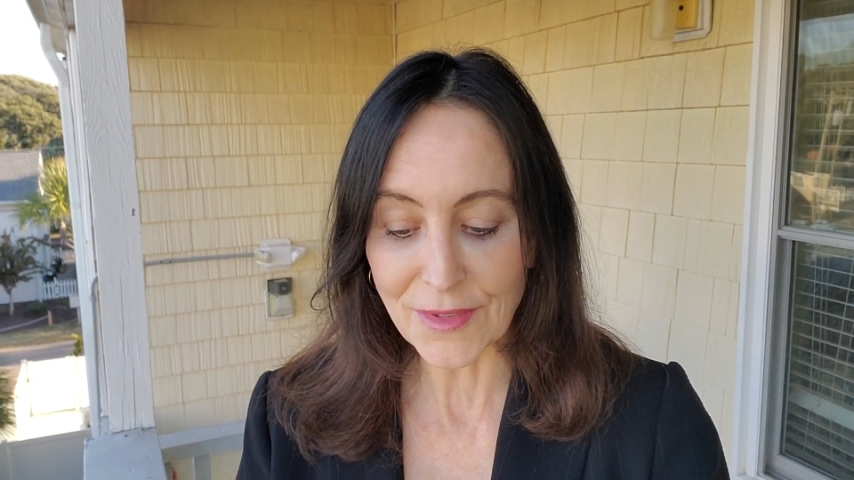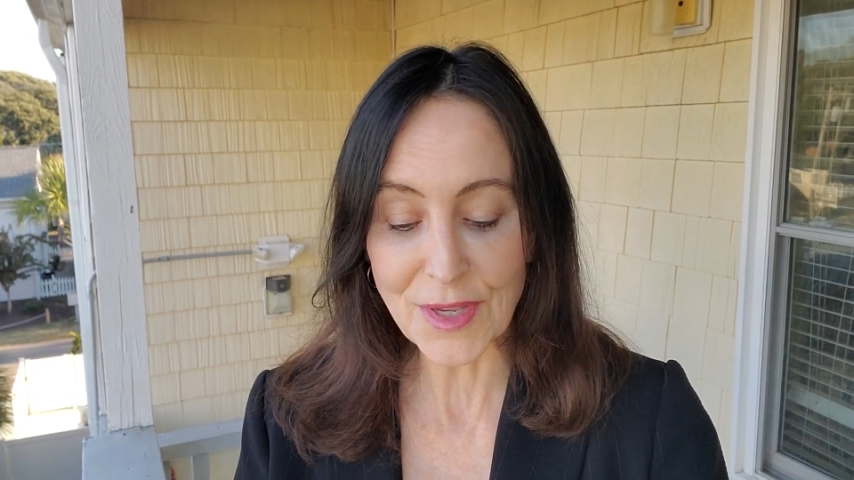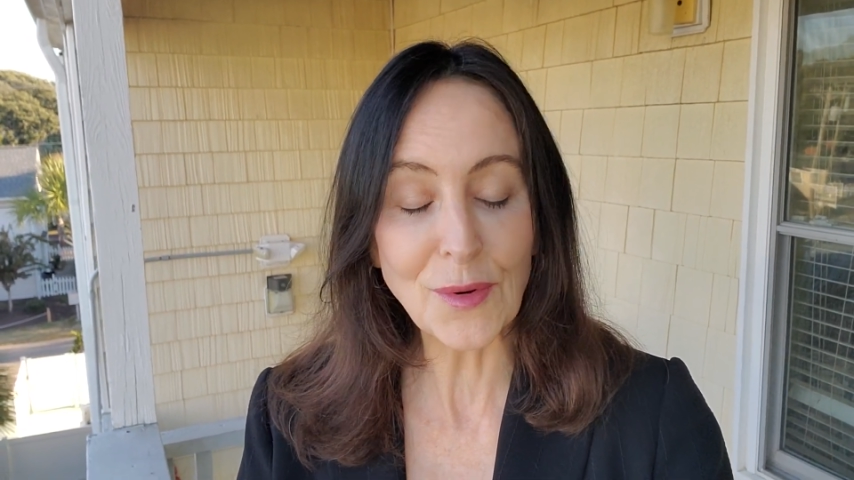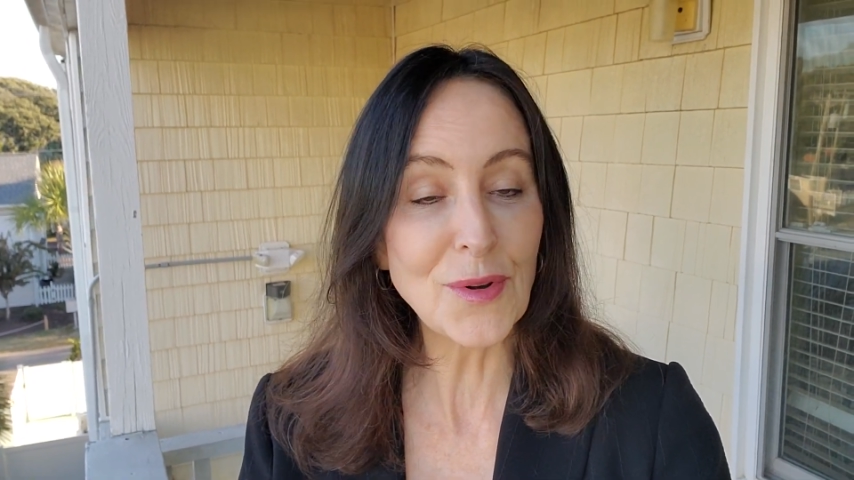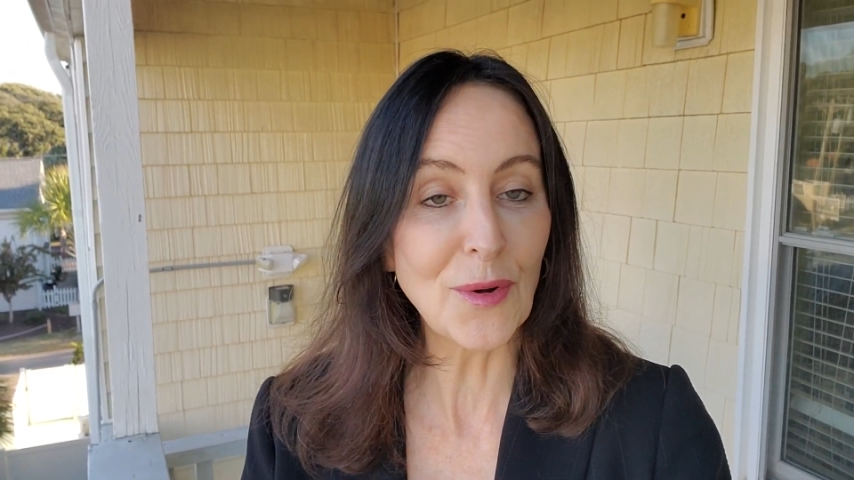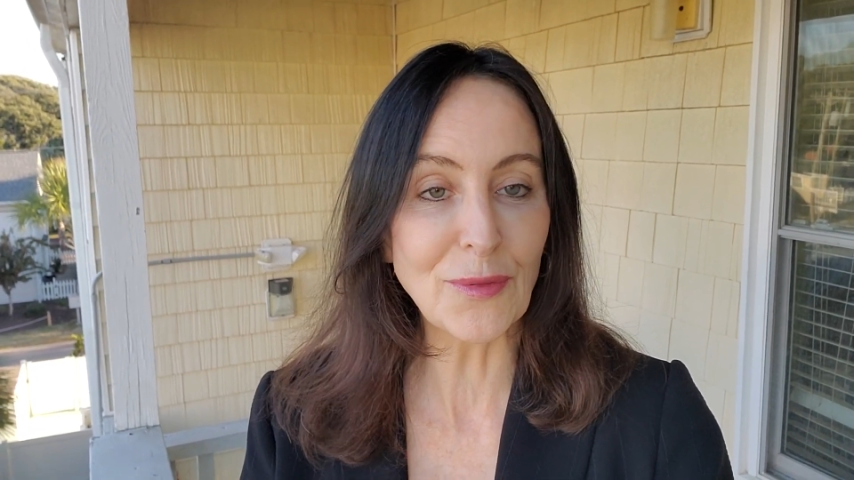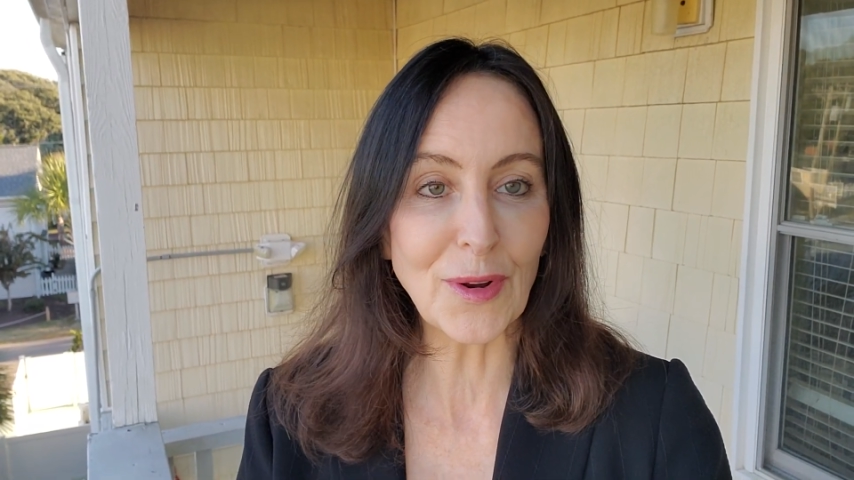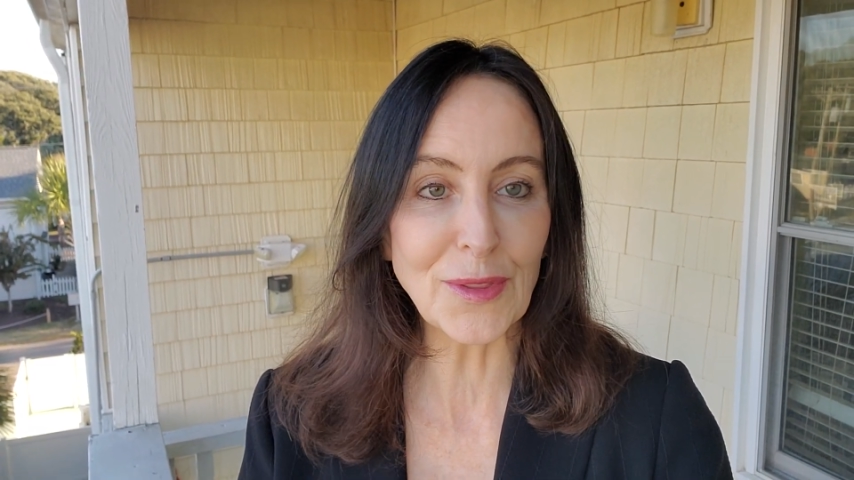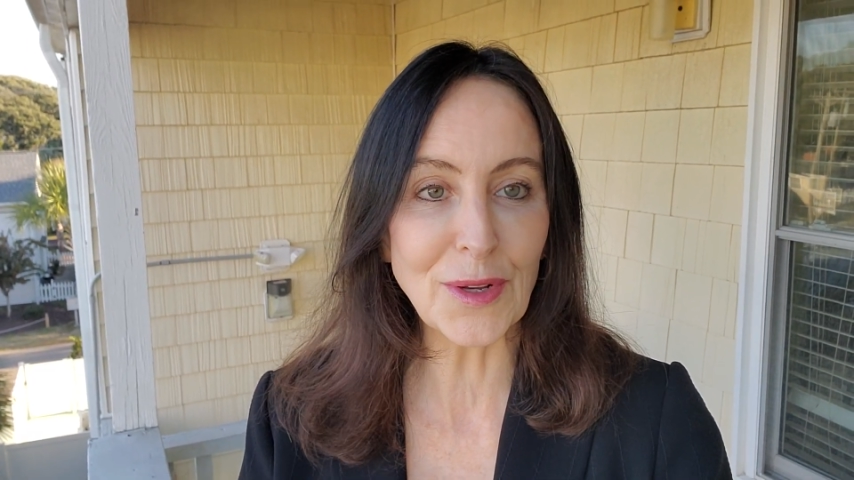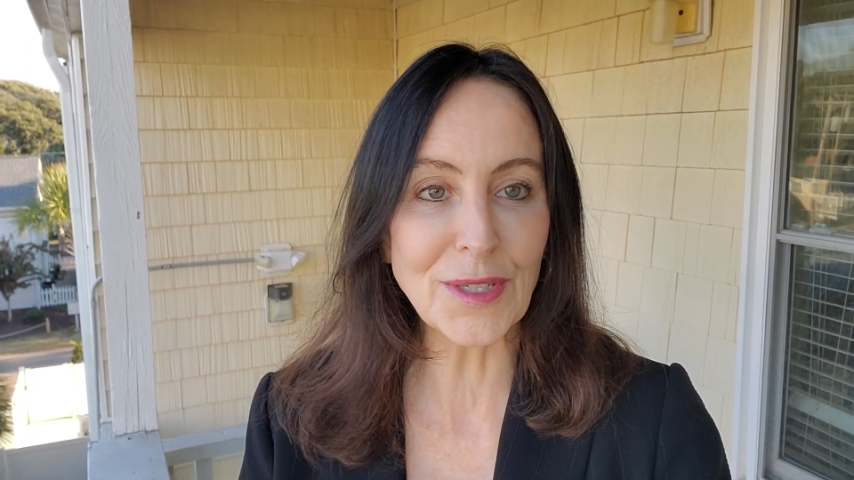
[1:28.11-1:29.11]
so no
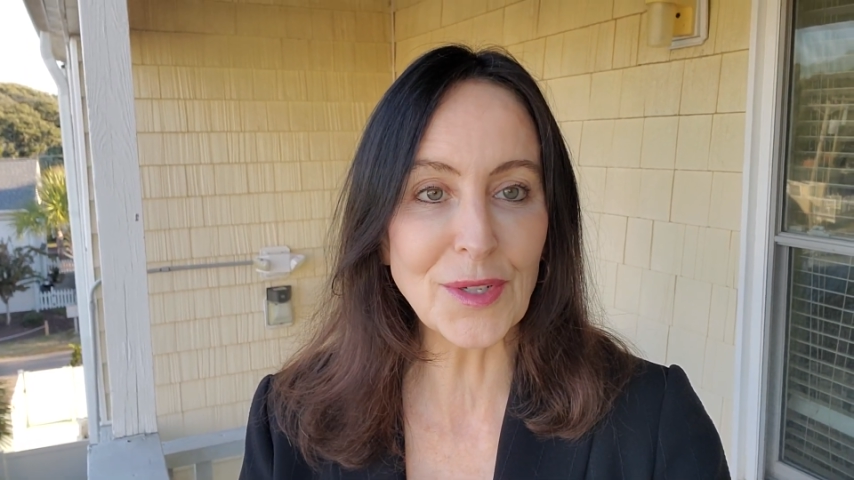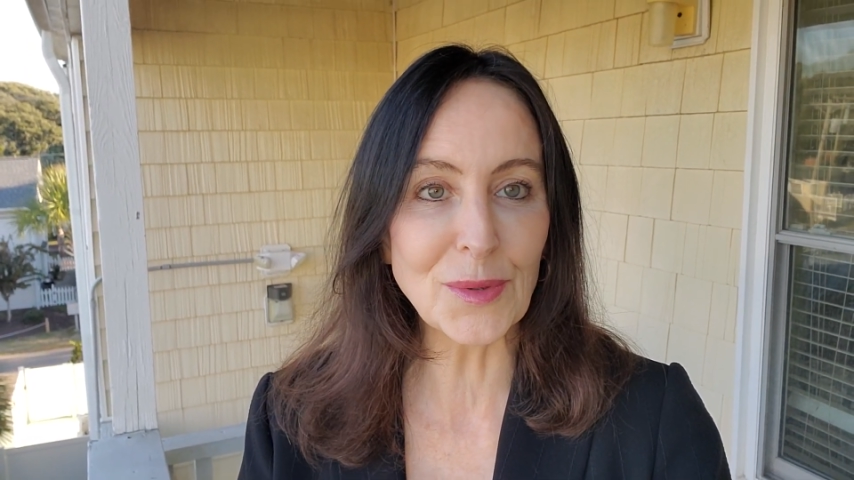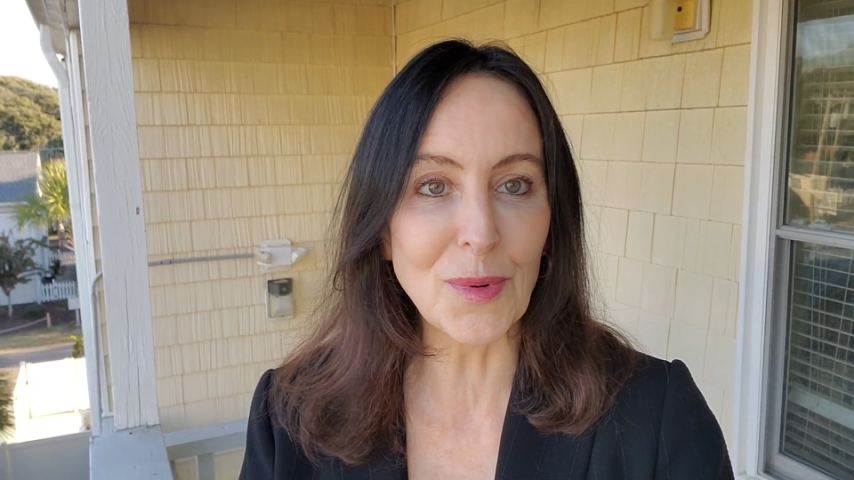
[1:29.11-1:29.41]
further ado,